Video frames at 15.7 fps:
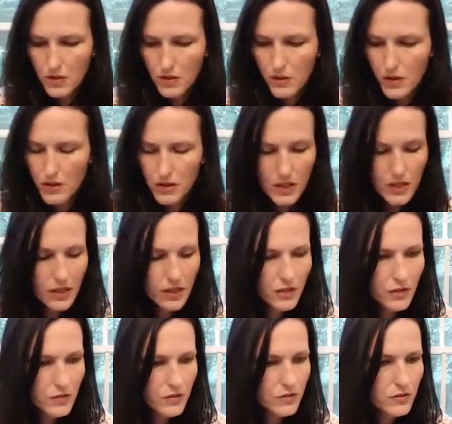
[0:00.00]
We thank
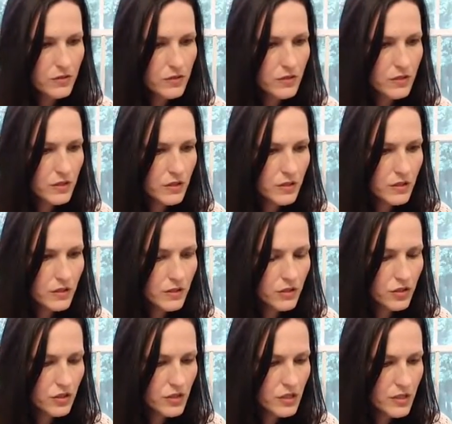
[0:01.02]
you.
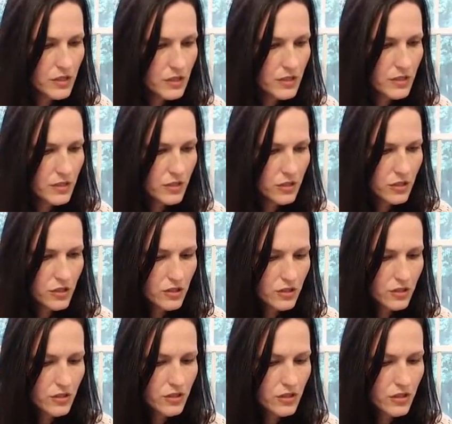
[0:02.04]
Jesus,
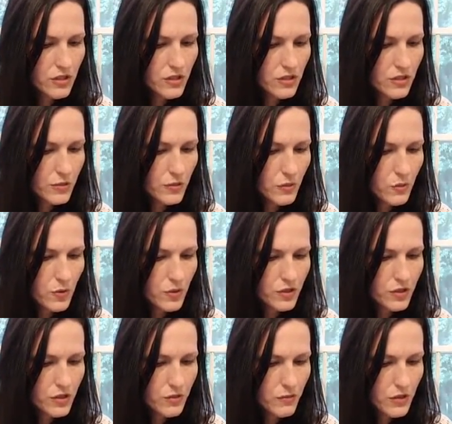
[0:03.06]
Jesus, Jesus. We
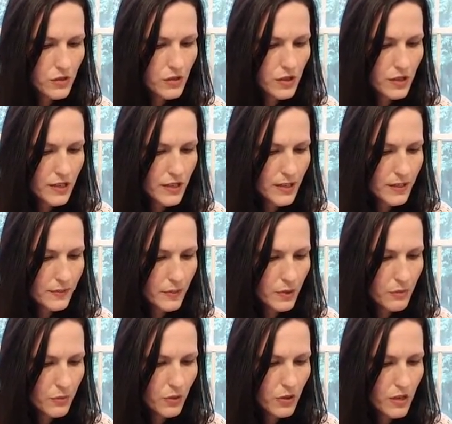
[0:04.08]
worship you, God. We
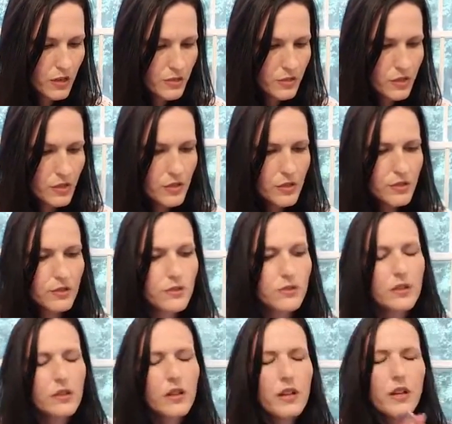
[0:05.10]
praise you.
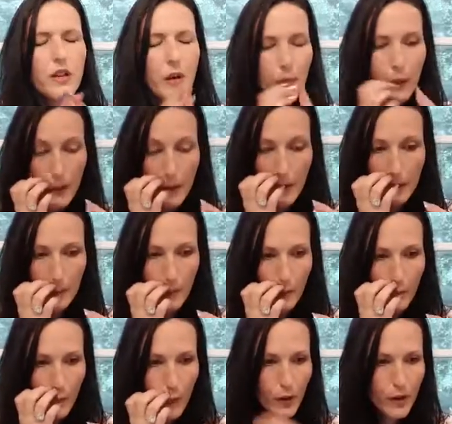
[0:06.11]
We come
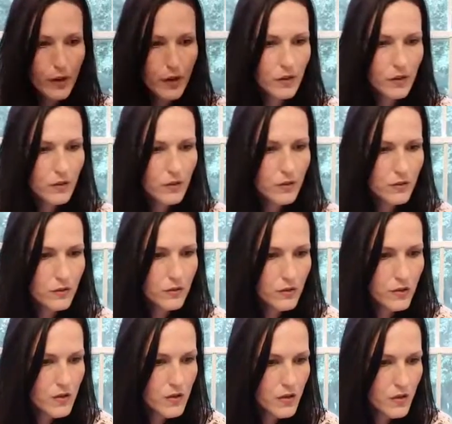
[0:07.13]
before you
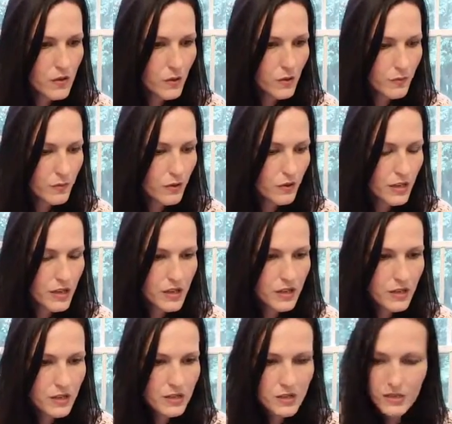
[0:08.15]
with
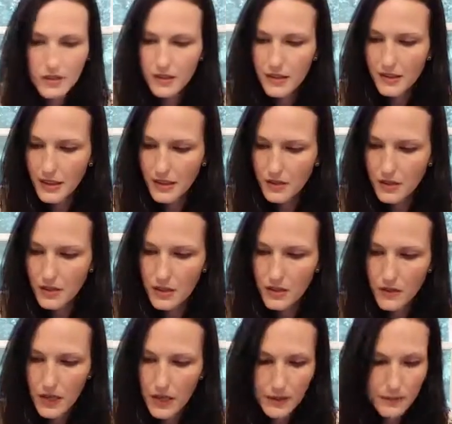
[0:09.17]
praise and
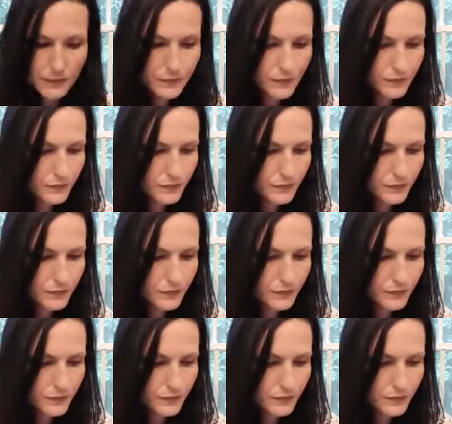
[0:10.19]
thanksgiving.